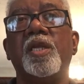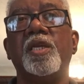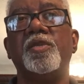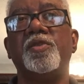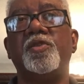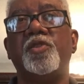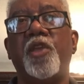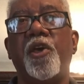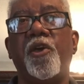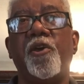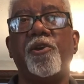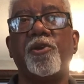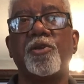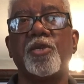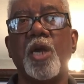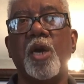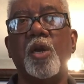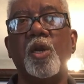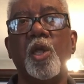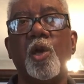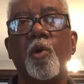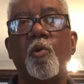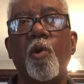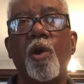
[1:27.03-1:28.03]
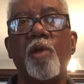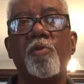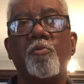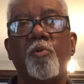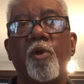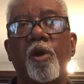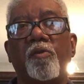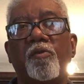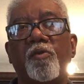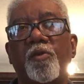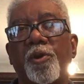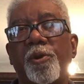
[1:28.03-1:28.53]
there's only one
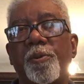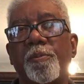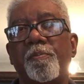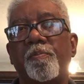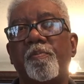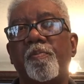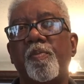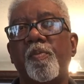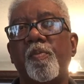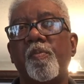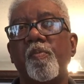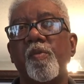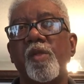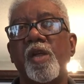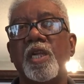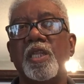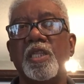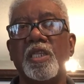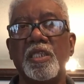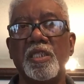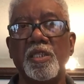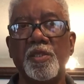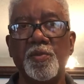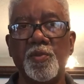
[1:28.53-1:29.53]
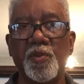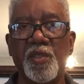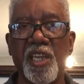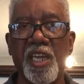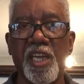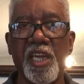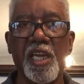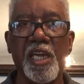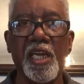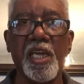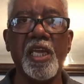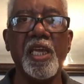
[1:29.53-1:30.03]
river,
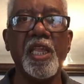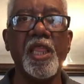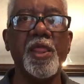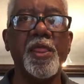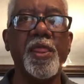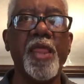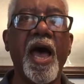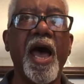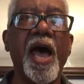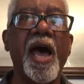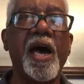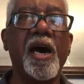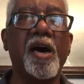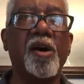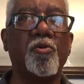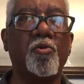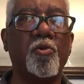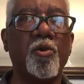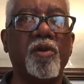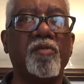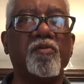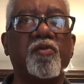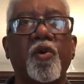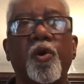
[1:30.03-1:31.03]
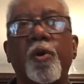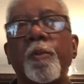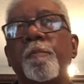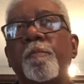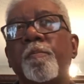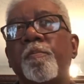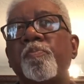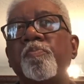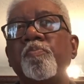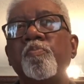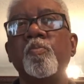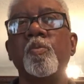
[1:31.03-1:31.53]
the Nile River,
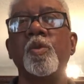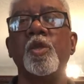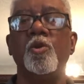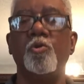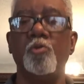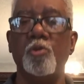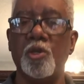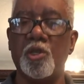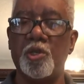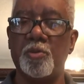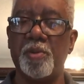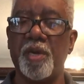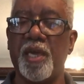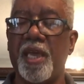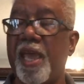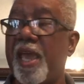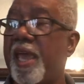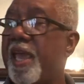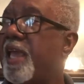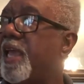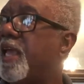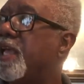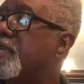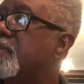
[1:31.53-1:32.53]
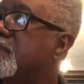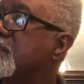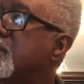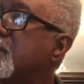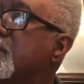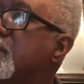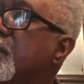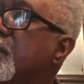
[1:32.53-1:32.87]
which begins